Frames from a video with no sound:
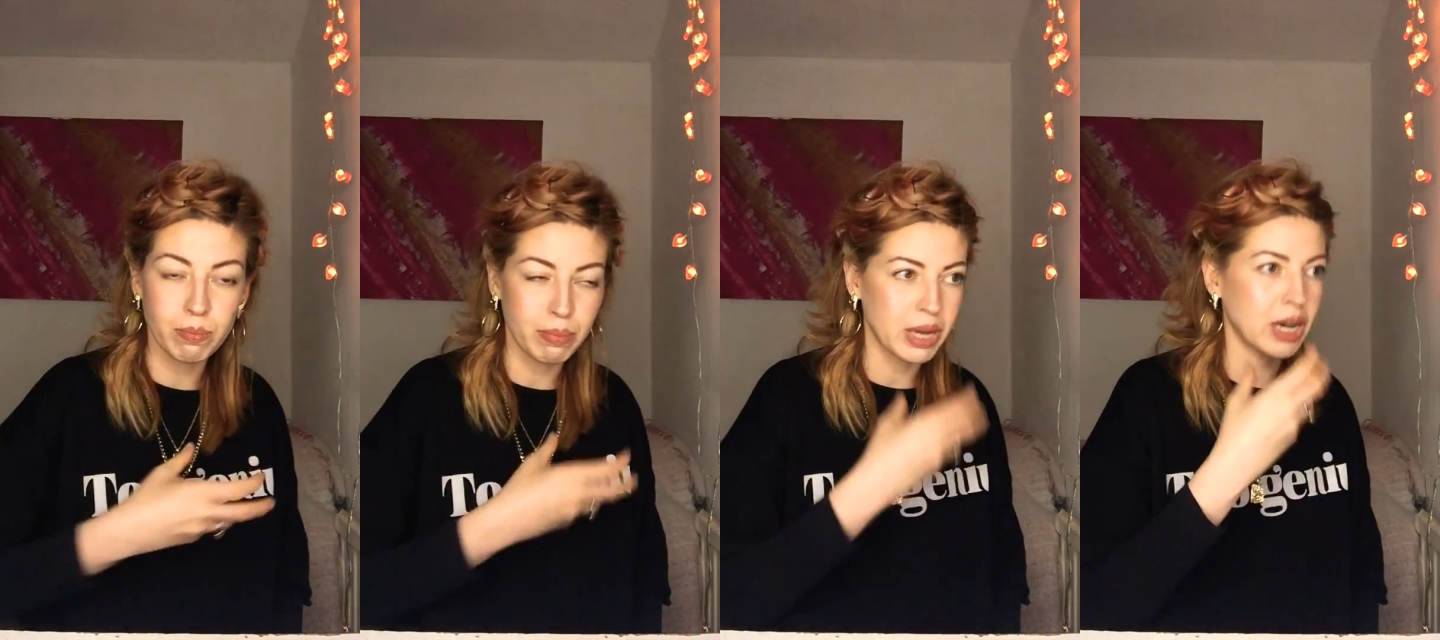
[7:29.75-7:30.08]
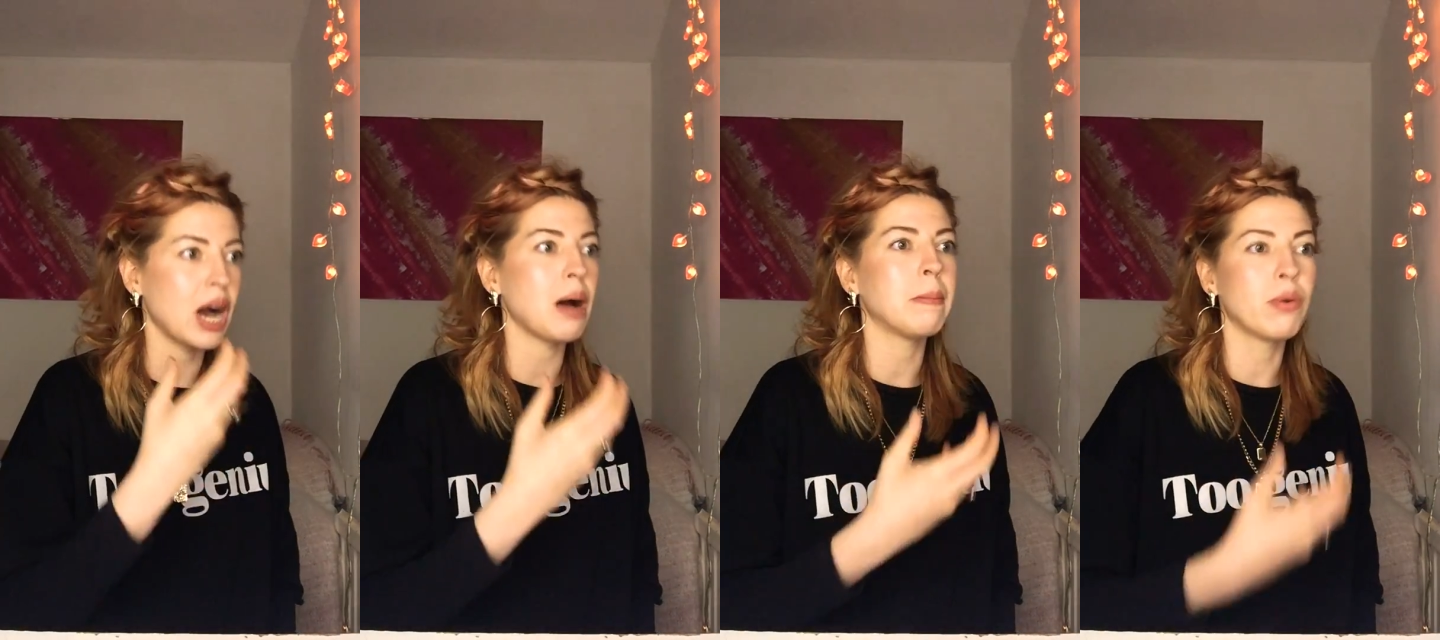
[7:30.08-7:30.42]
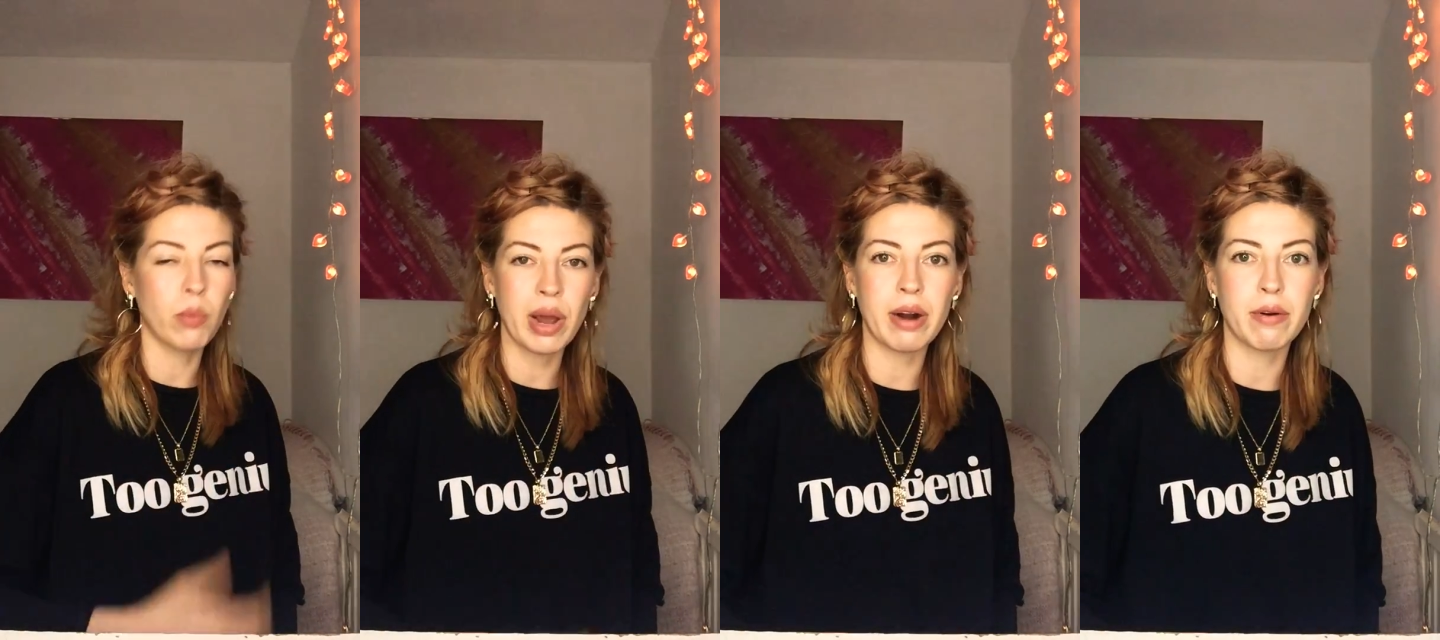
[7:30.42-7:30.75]
become
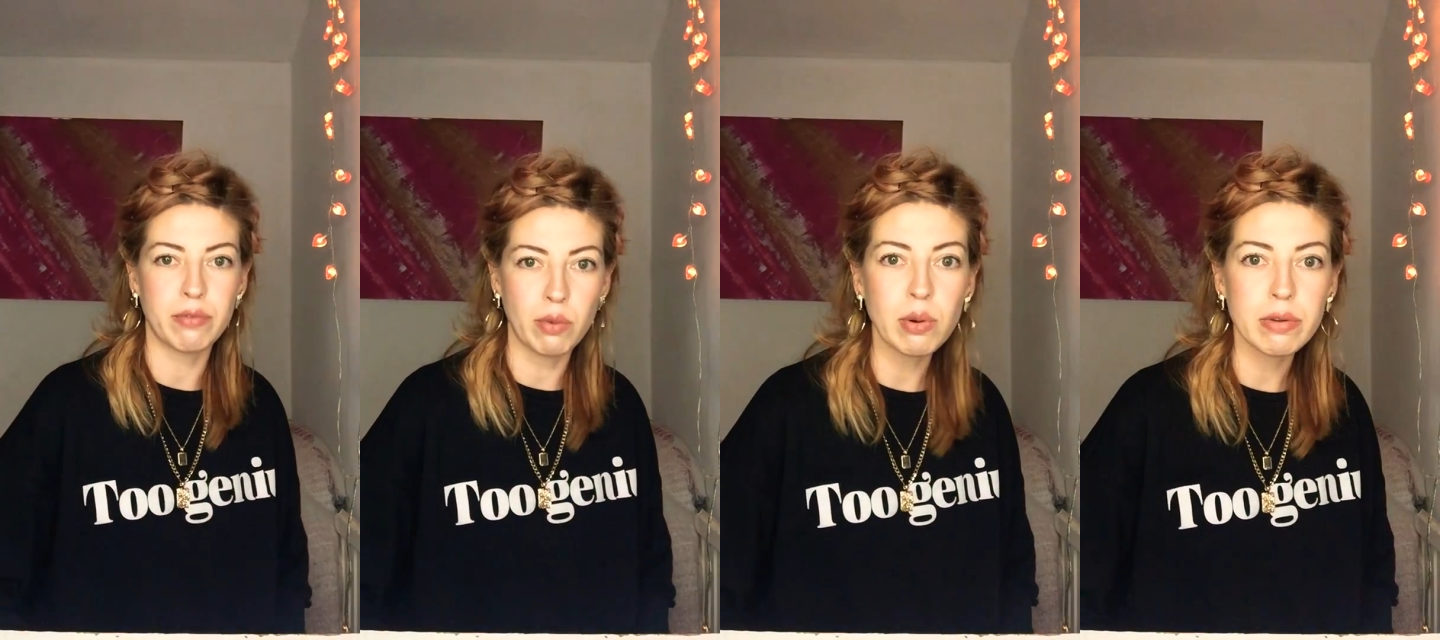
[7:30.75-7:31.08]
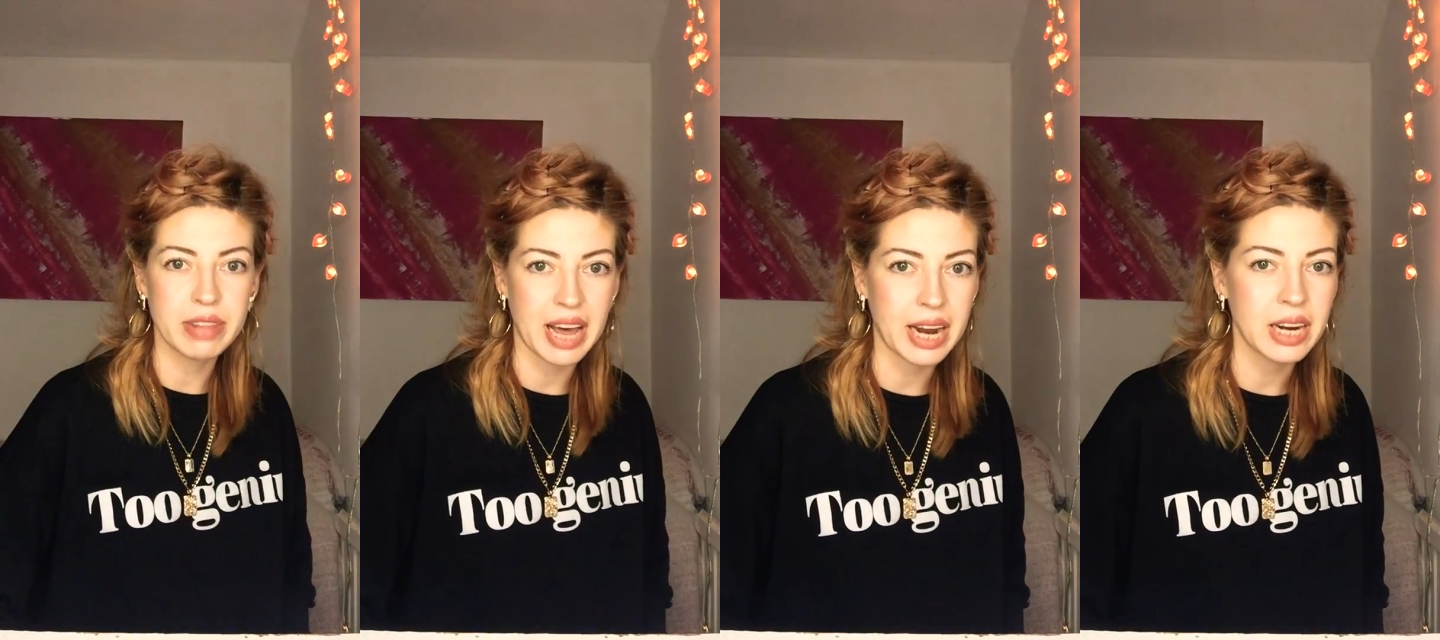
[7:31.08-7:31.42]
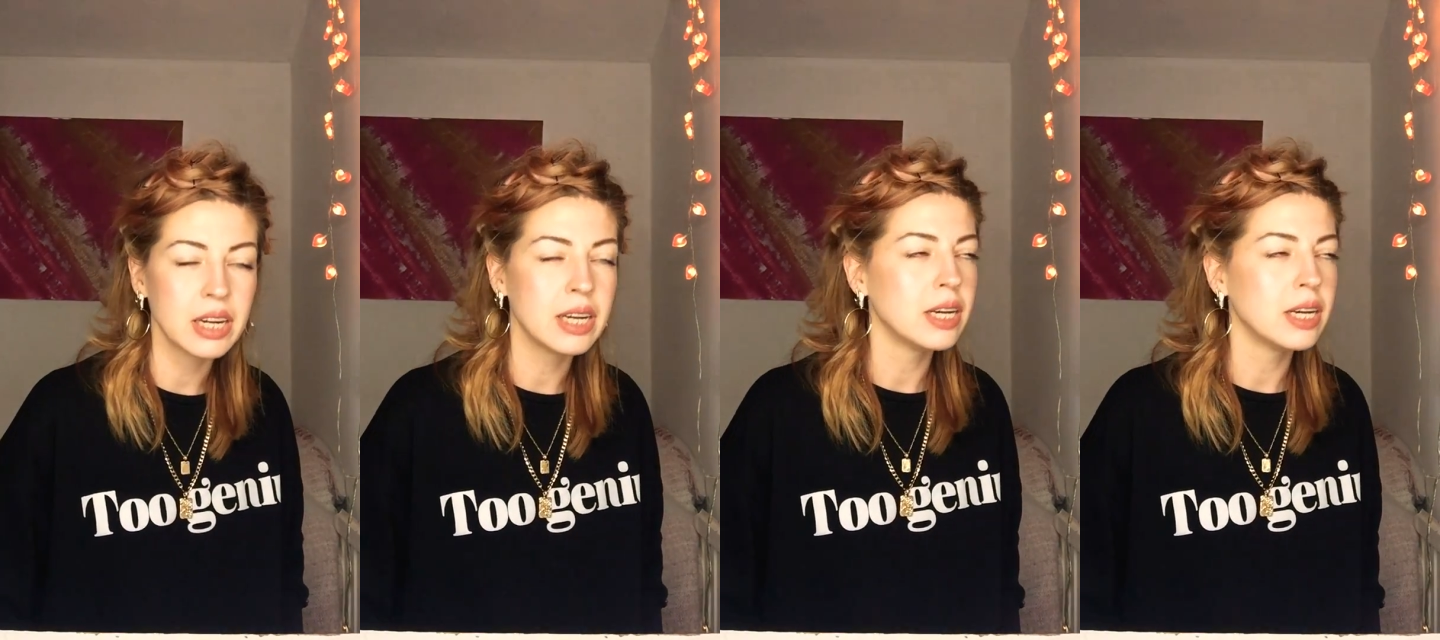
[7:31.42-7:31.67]
aware of all of that.